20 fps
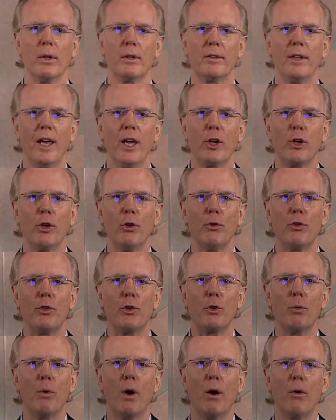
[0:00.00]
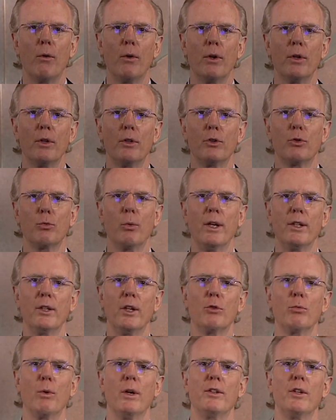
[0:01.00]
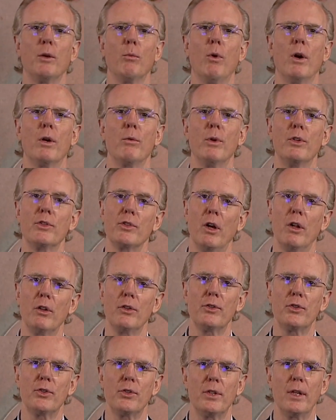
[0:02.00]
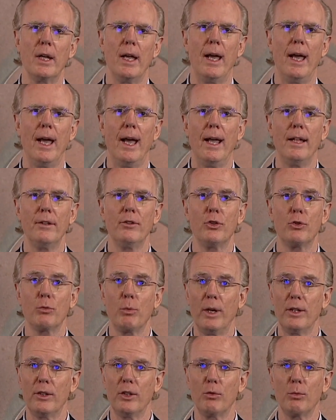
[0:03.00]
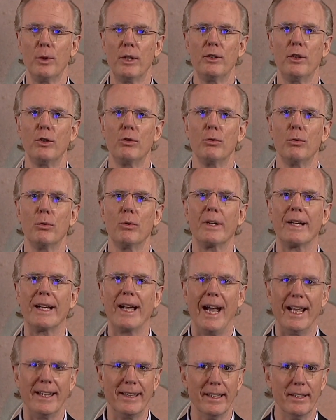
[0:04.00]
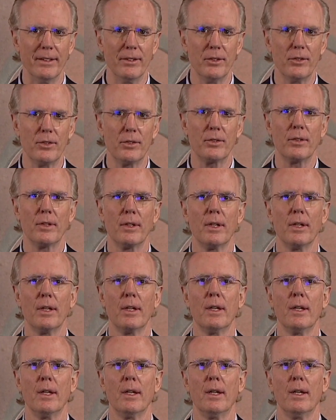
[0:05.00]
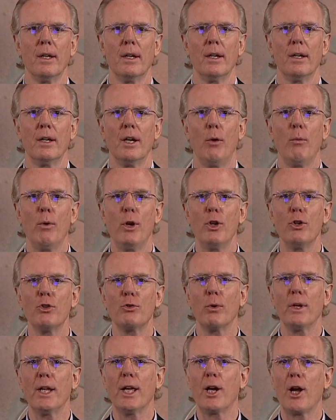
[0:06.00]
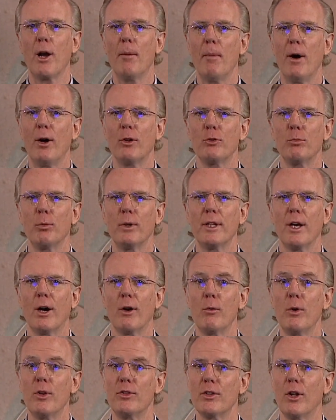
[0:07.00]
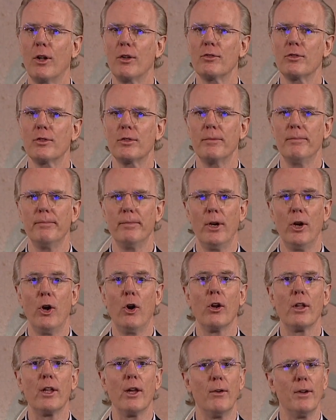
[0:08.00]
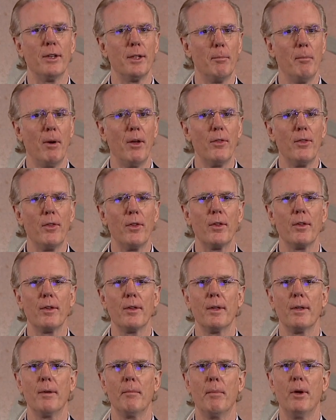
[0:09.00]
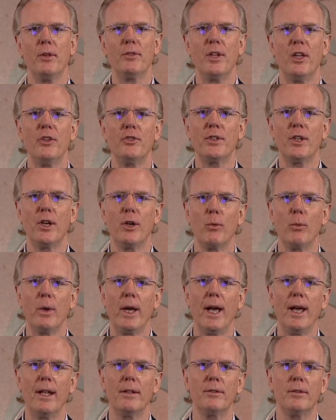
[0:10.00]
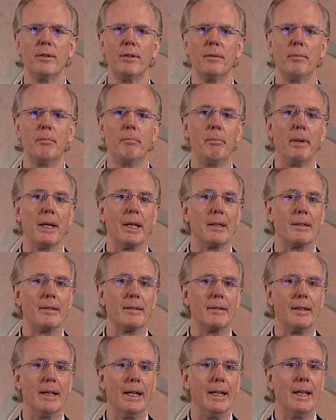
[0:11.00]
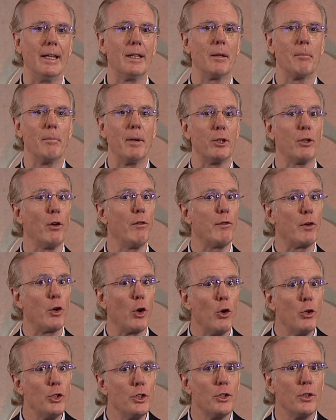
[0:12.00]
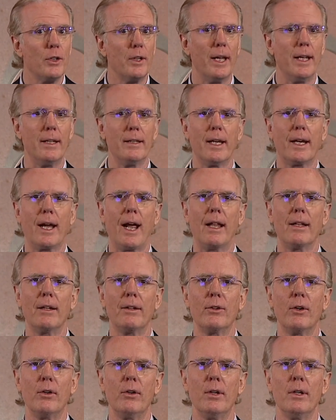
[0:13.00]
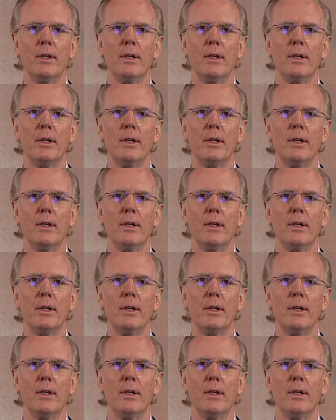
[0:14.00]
take you through our 2021 results and 2022 guidance. Now, we usually come out with our results earlier in the month, but this year we had built a little bit of cushion in the calendar